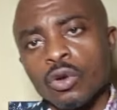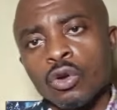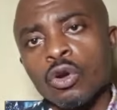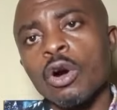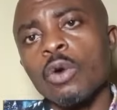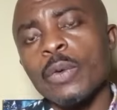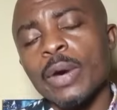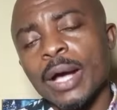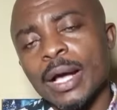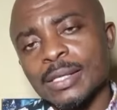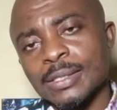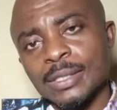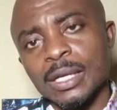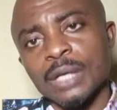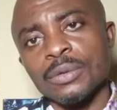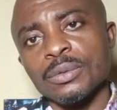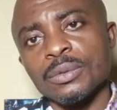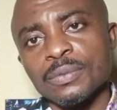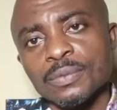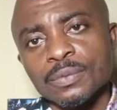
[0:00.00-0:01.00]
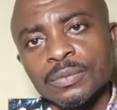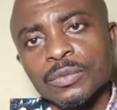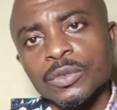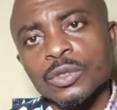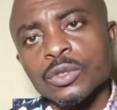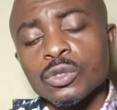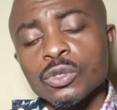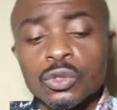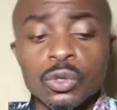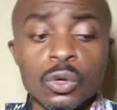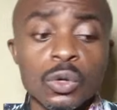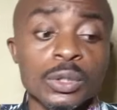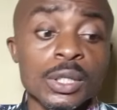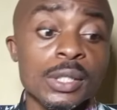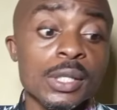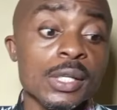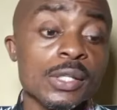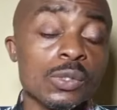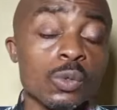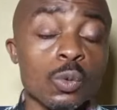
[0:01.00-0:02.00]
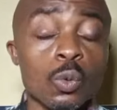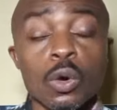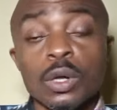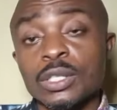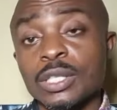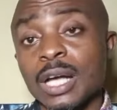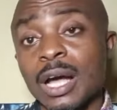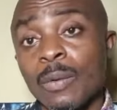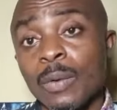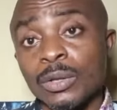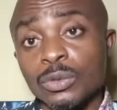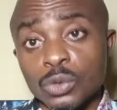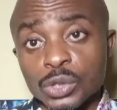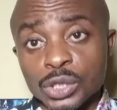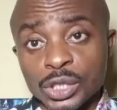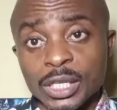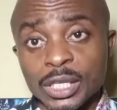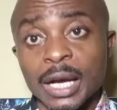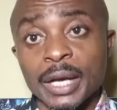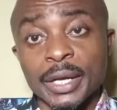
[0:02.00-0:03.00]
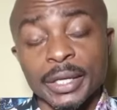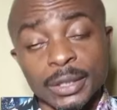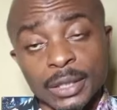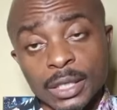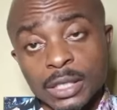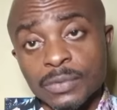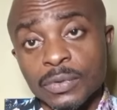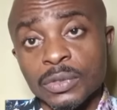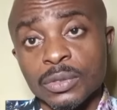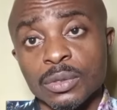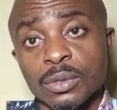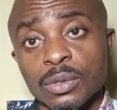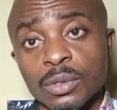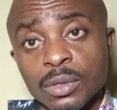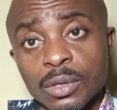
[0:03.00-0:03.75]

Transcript: God will answer you. So this is what I want to share in this video.